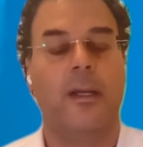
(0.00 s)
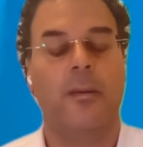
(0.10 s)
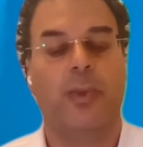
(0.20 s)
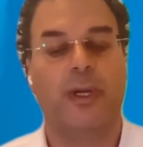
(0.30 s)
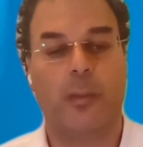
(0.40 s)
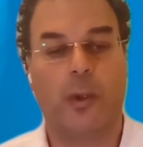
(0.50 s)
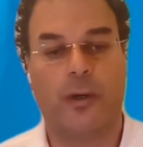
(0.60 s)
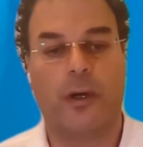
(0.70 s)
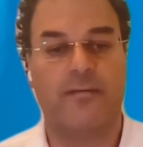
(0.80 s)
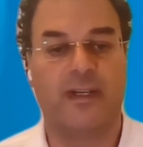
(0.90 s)
Hmm. But
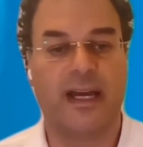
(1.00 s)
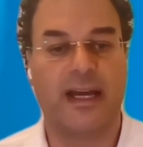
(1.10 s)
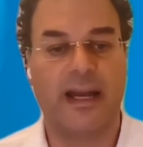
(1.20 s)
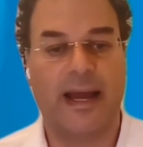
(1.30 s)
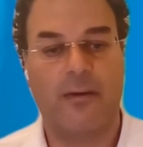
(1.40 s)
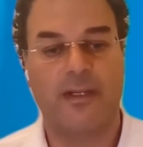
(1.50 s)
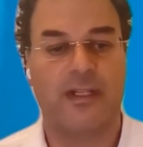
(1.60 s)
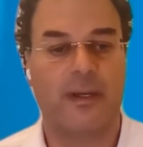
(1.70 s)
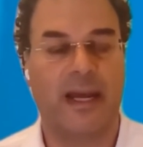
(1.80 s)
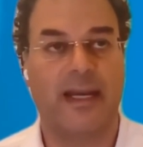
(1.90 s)
moreover, they allow
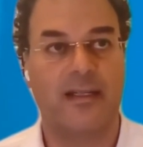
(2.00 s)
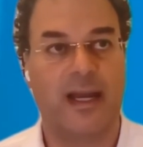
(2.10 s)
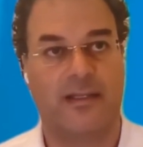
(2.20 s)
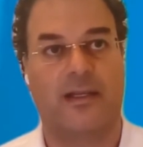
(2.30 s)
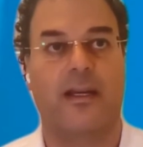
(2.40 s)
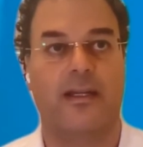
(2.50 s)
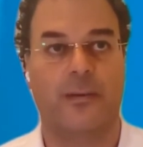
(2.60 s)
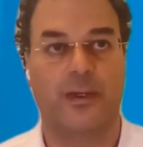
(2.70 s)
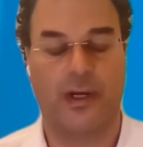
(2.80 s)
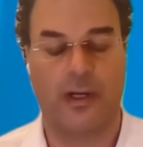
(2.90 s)
us to make test
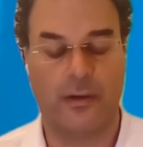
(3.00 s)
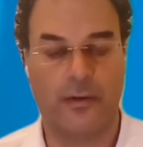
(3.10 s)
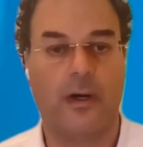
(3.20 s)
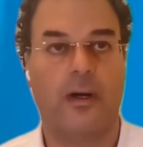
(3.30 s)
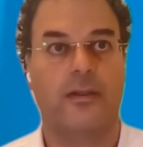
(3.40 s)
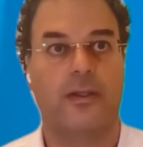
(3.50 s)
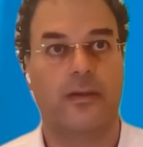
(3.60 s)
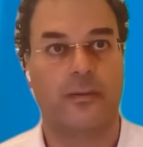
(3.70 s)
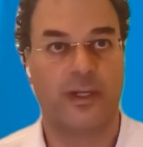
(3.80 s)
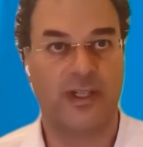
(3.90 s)
kits which are low
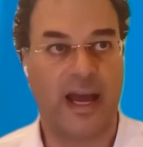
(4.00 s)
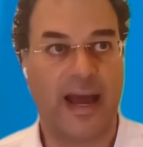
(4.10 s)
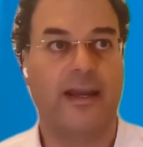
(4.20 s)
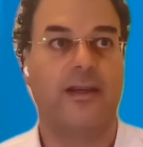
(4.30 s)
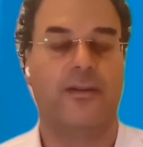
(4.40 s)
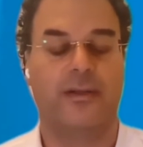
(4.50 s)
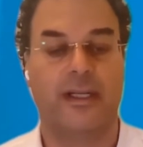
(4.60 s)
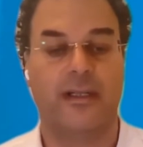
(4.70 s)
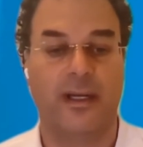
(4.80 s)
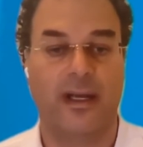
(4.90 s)
cost, which are
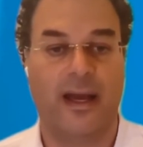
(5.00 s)
accurate,